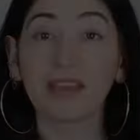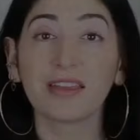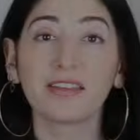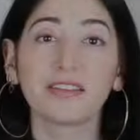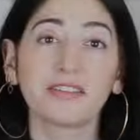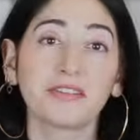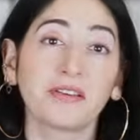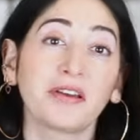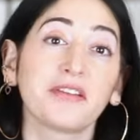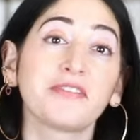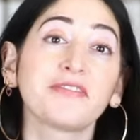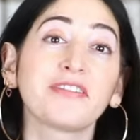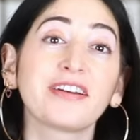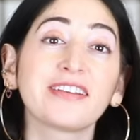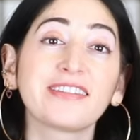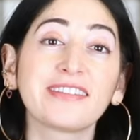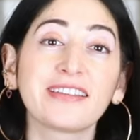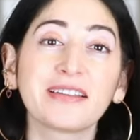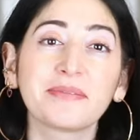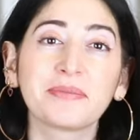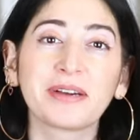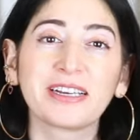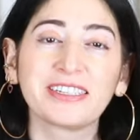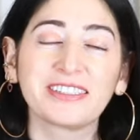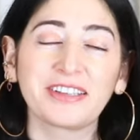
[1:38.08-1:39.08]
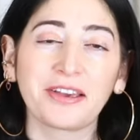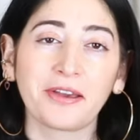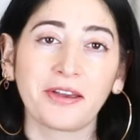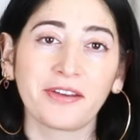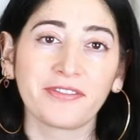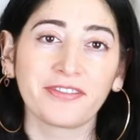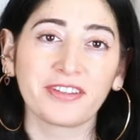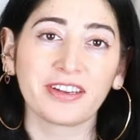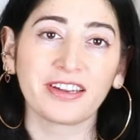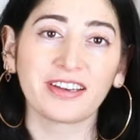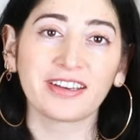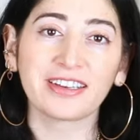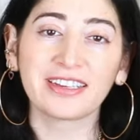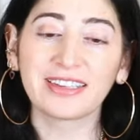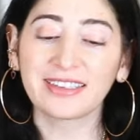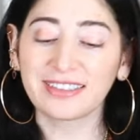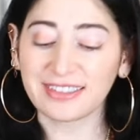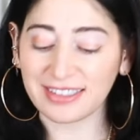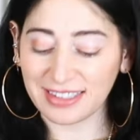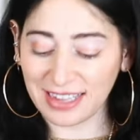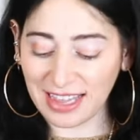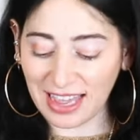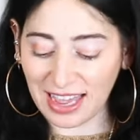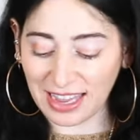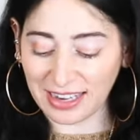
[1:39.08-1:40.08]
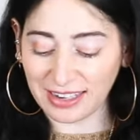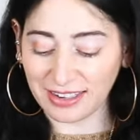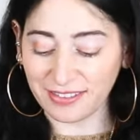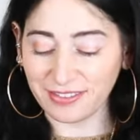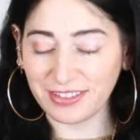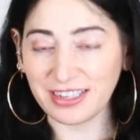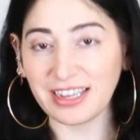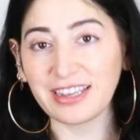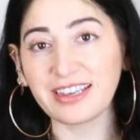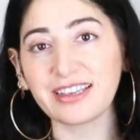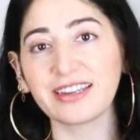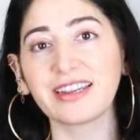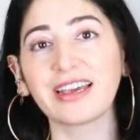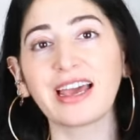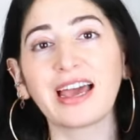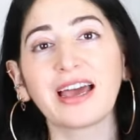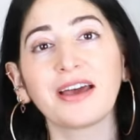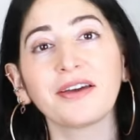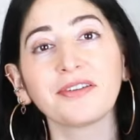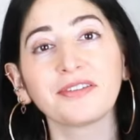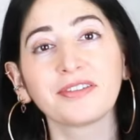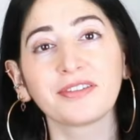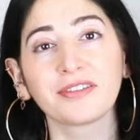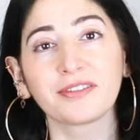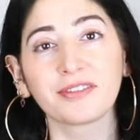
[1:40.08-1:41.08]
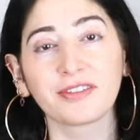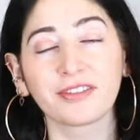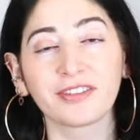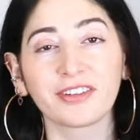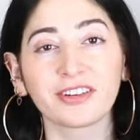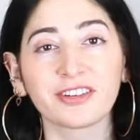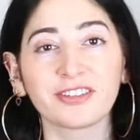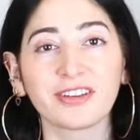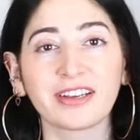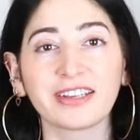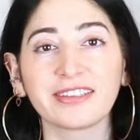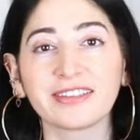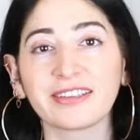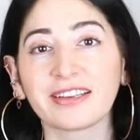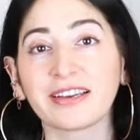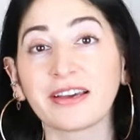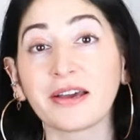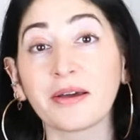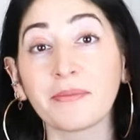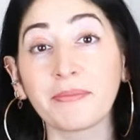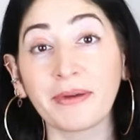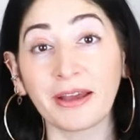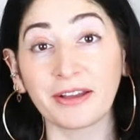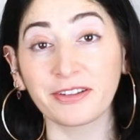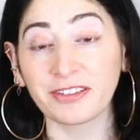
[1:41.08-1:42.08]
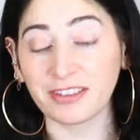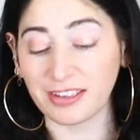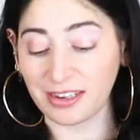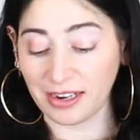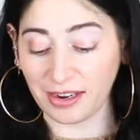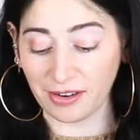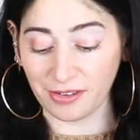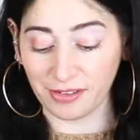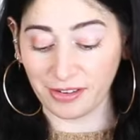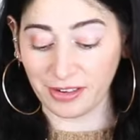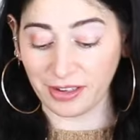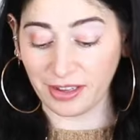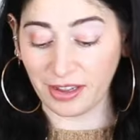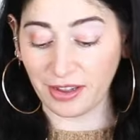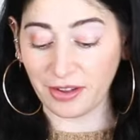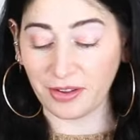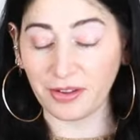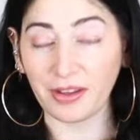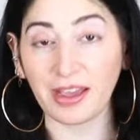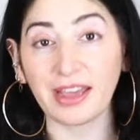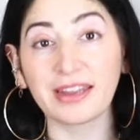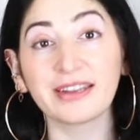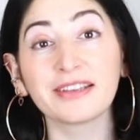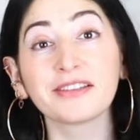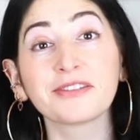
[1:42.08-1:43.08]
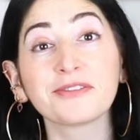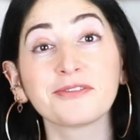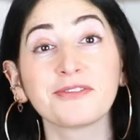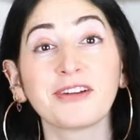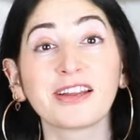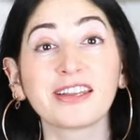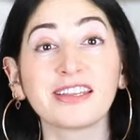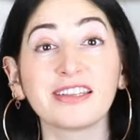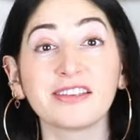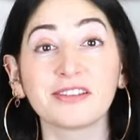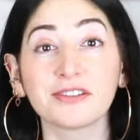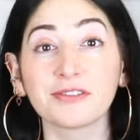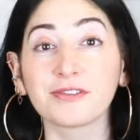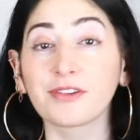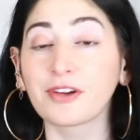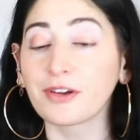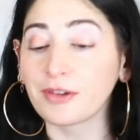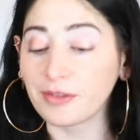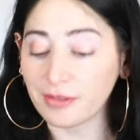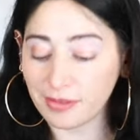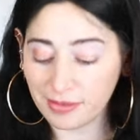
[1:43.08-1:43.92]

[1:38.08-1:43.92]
So I've rested my dough overnight, and I've taken it out of the refrigerator about an hour ago, and it's ready to roll.